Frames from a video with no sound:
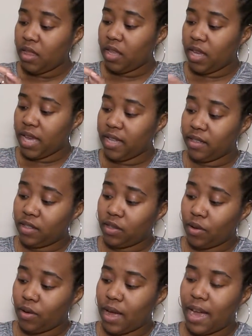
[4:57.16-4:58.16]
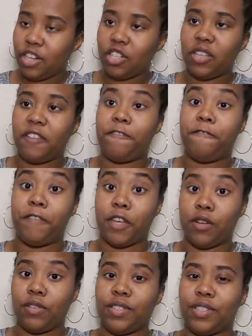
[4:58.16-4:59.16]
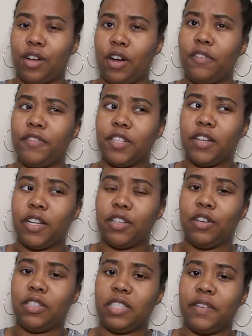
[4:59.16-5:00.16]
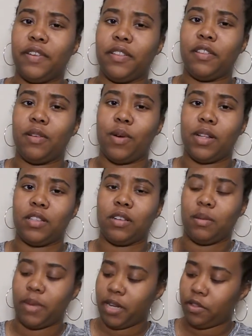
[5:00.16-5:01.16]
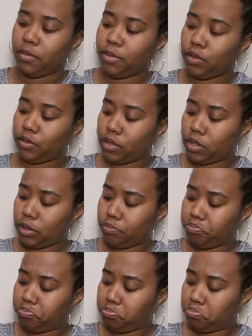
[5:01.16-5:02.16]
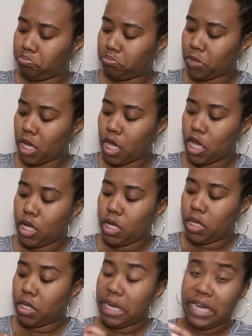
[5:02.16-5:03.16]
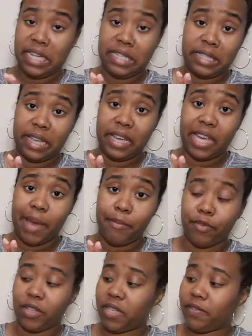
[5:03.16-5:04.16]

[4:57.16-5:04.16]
The insole actually feels softer and looks different than the ones in all my other boots. It didn't say it came with a